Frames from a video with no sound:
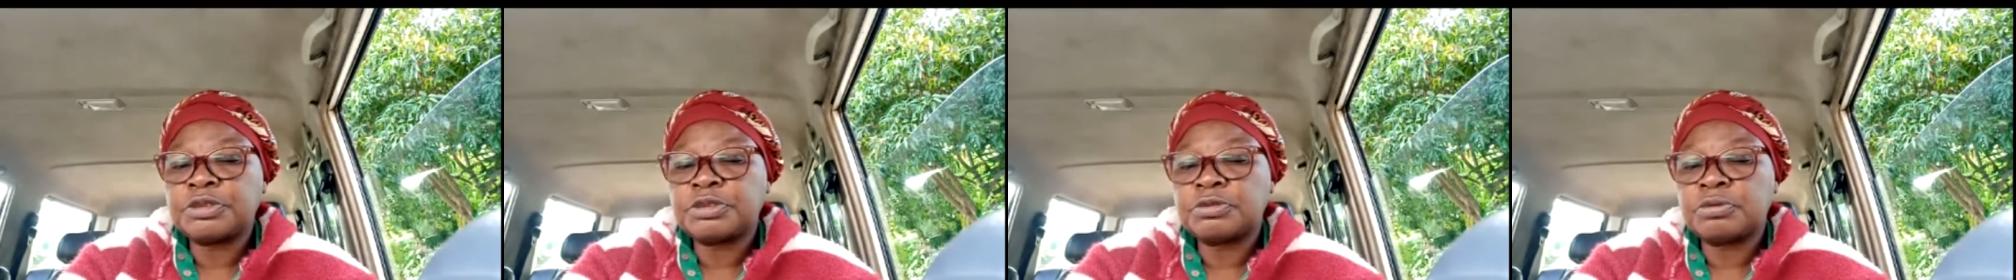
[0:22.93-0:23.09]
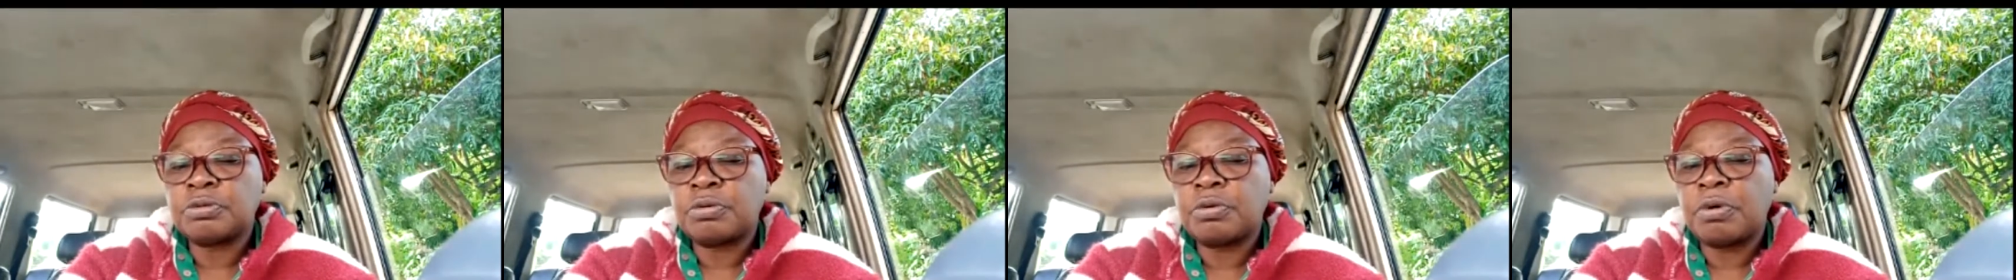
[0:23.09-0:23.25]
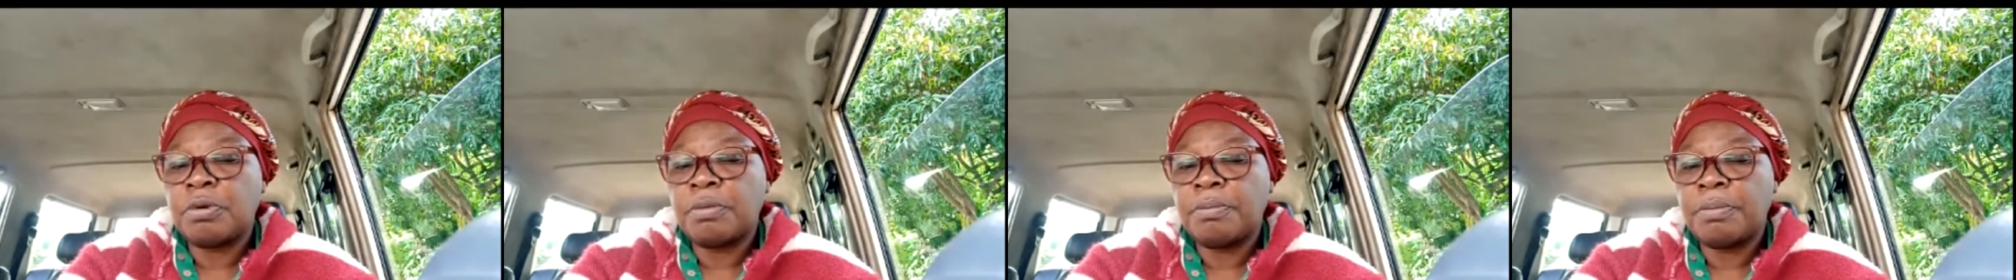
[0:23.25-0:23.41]

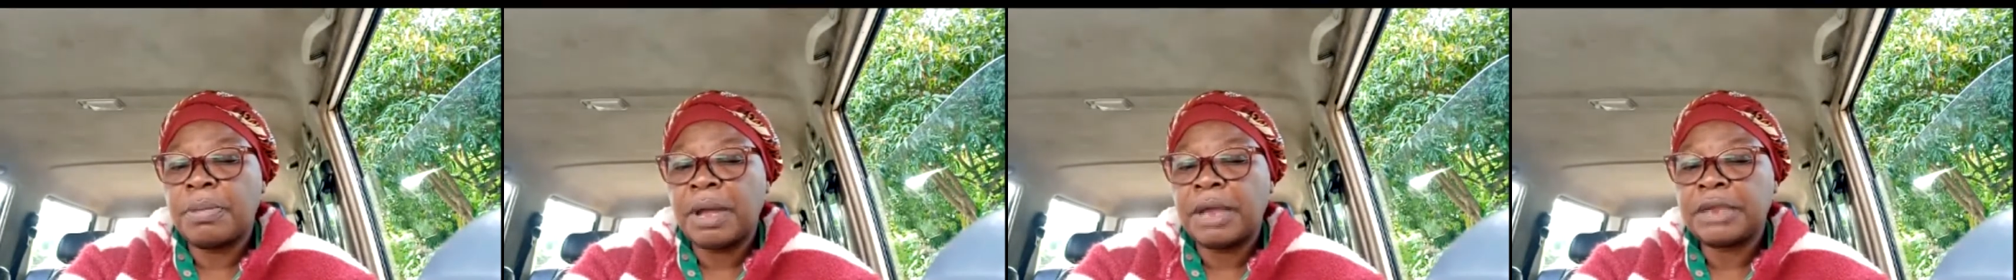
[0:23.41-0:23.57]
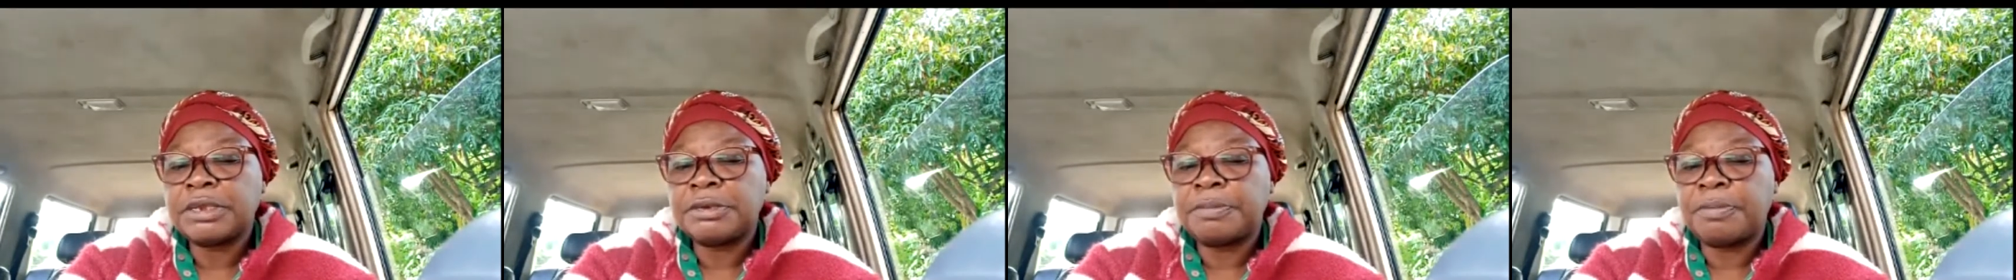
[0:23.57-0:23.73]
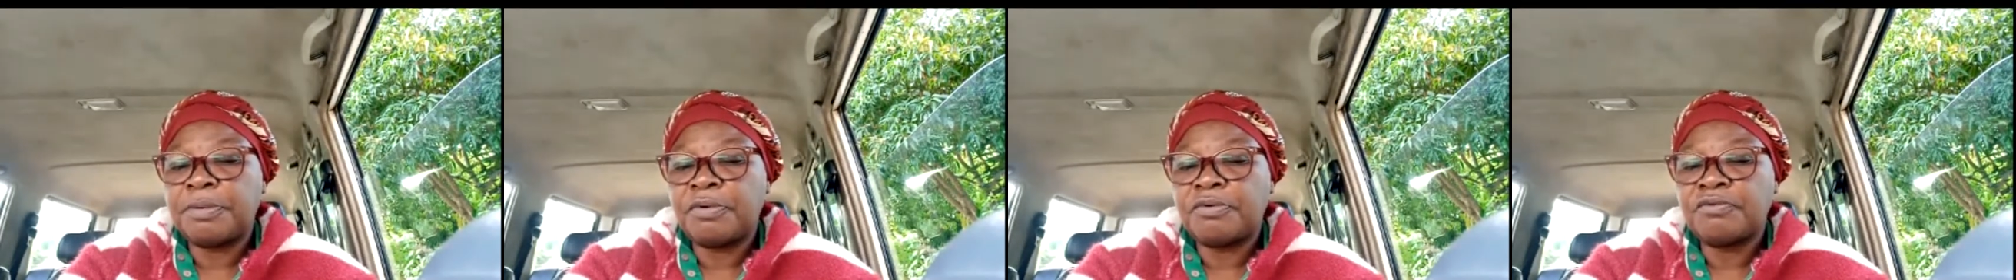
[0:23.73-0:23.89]
to
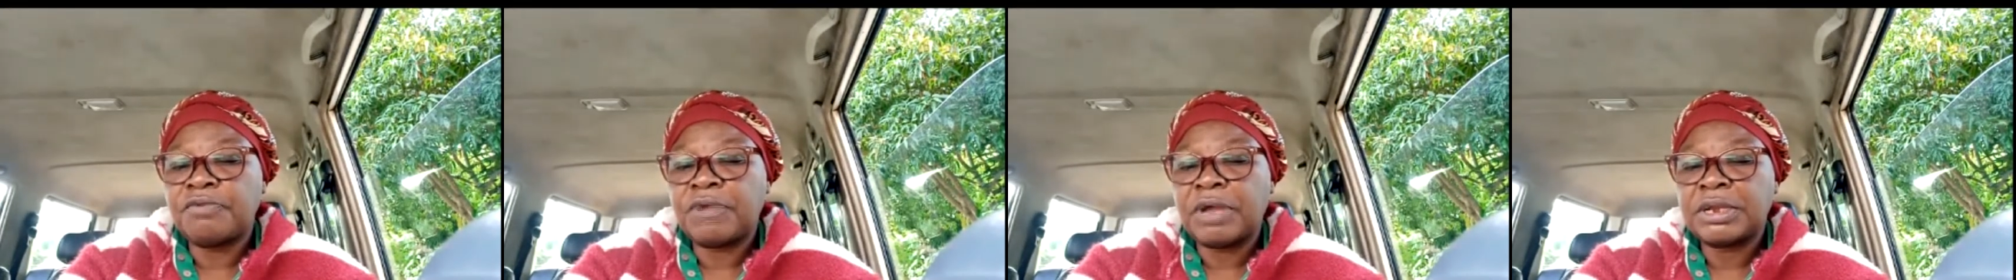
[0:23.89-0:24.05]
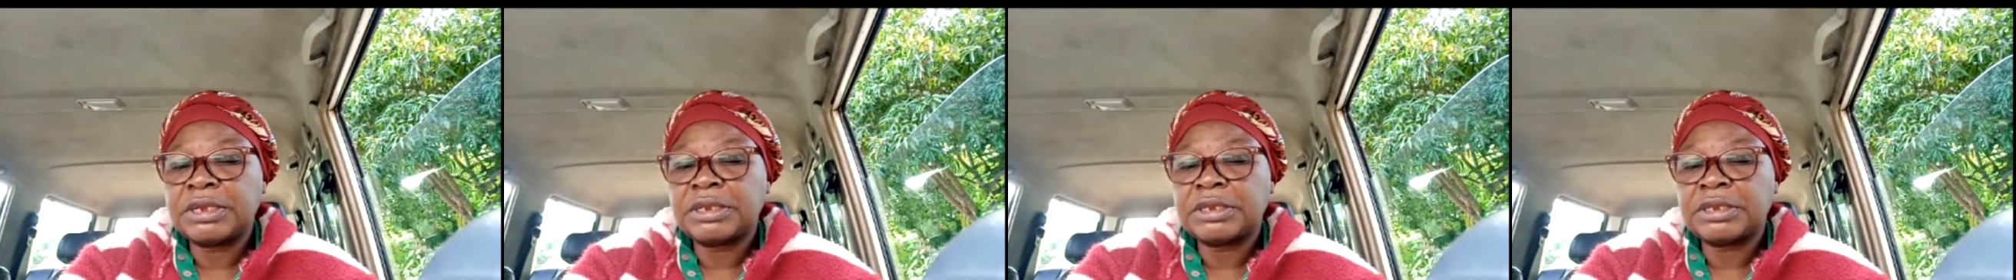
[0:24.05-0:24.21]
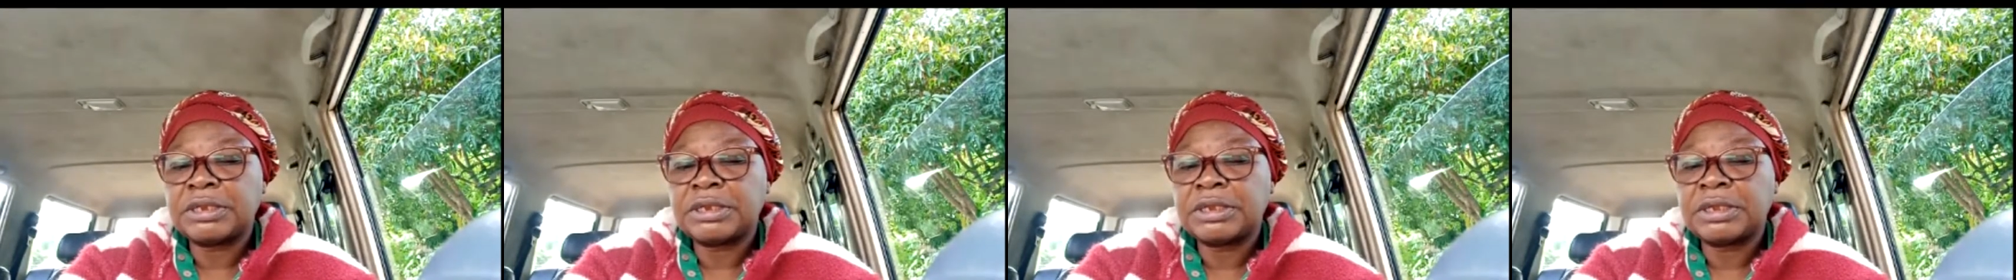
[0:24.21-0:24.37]
combat
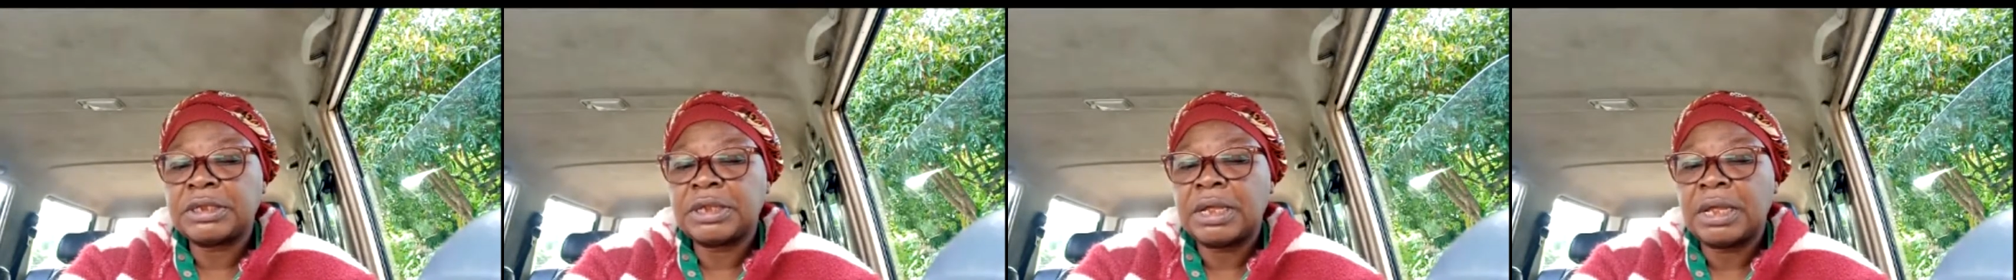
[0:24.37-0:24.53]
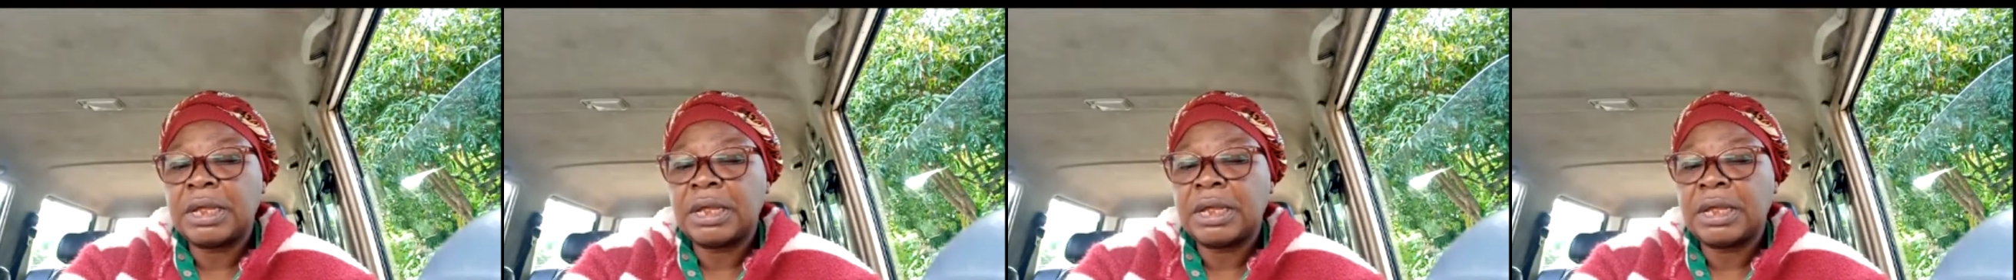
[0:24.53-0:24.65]
poverty